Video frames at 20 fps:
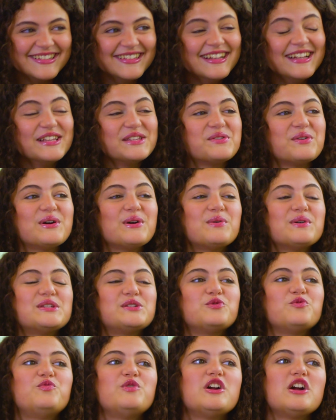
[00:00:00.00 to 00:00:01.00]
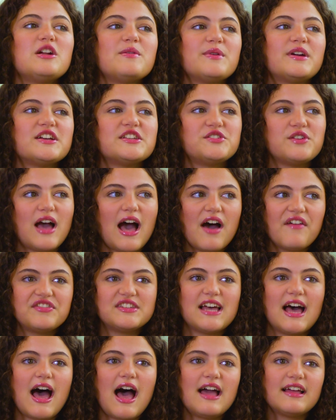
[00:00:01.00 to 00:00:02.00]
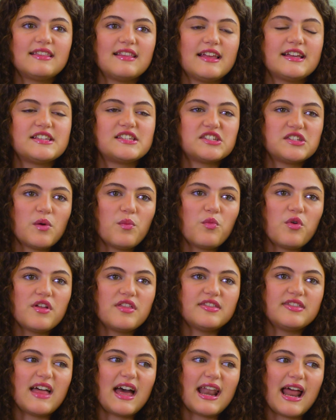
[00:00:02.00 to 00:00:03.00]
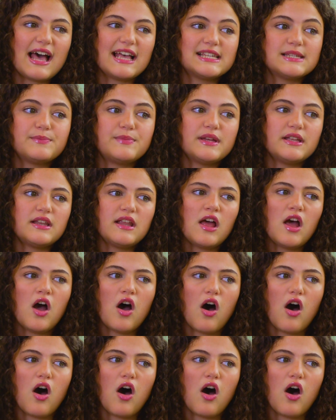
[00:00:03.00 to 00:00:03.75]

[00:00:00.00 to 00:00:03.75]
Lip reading: So it was weird because you have to act like someone that has been